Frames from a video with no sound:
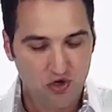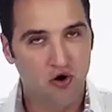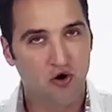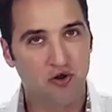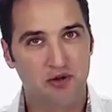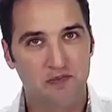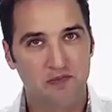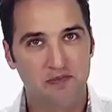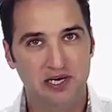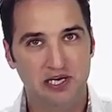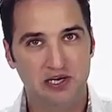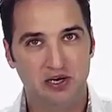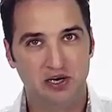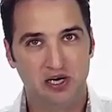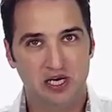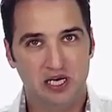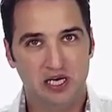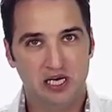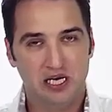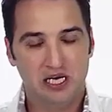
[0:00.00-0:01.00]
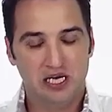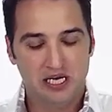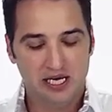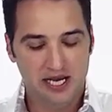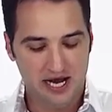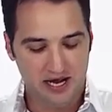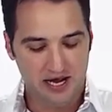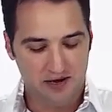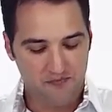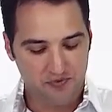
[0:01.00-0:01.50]
on the meter.
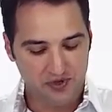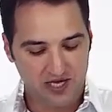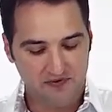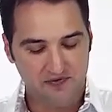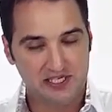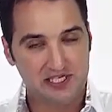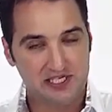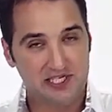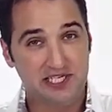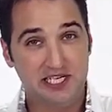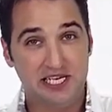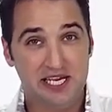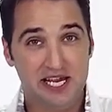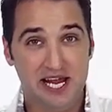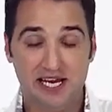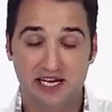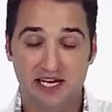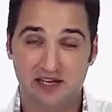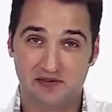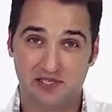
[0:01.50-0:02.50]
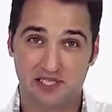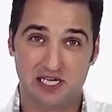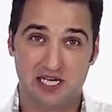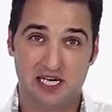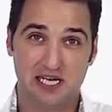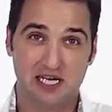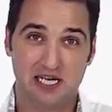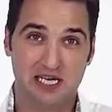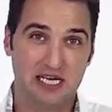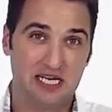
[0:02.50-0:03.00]
Now, if you see a negative
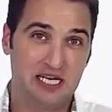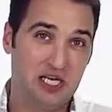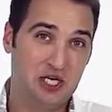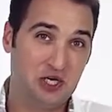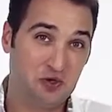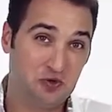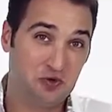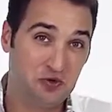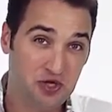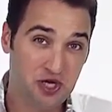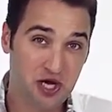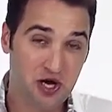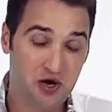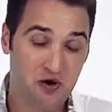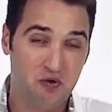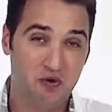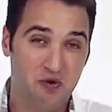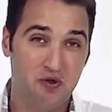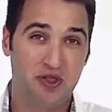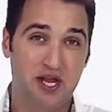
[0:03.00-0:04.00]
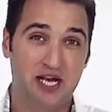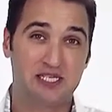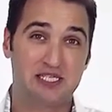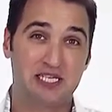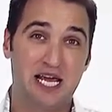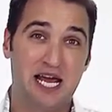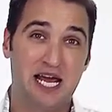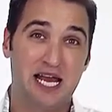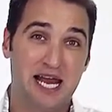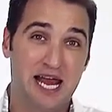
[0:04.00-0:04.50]
sign, you'll know that
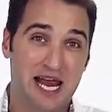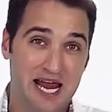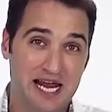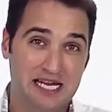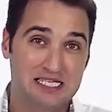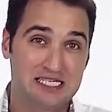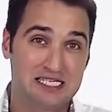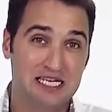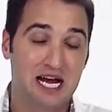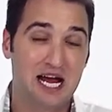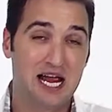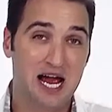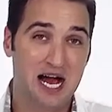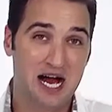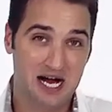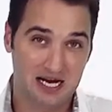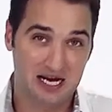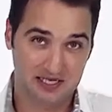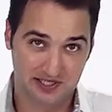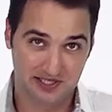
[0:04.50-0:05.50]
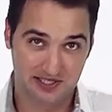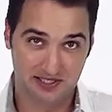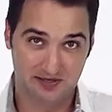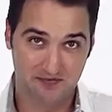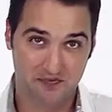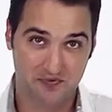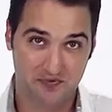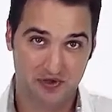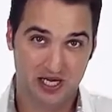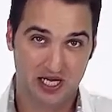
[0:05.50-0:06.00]
it's an antioxidant.